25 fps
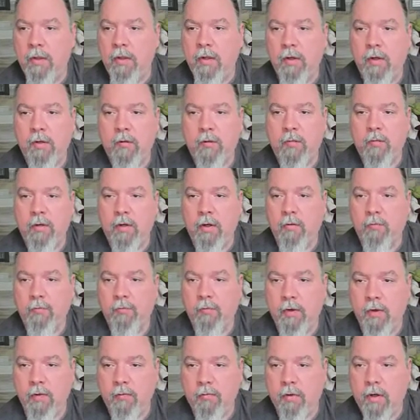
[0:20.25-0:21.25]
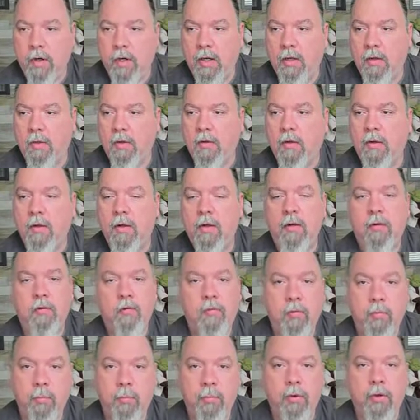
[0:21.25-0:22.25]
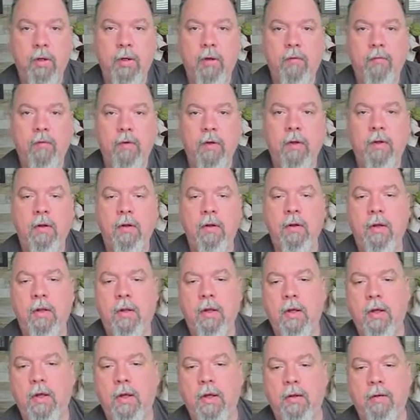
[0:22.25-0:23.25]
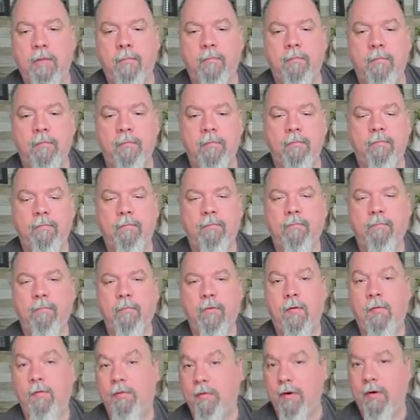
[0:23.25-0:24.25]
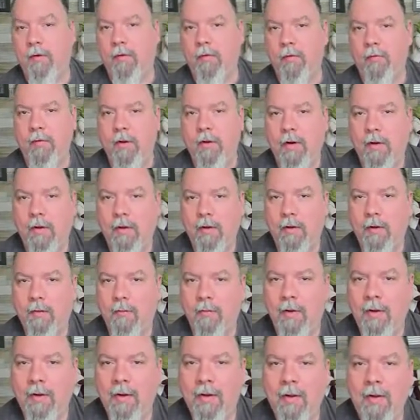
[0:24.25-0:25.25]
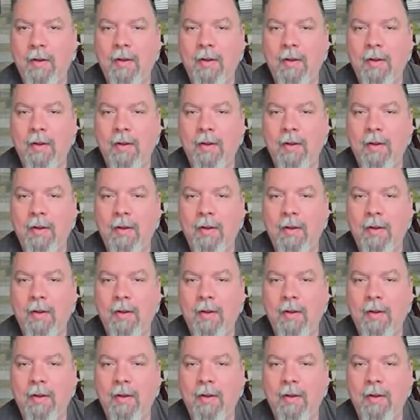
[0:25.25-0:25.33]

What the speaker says: You can start a free trial, super easy to start the trial anyway.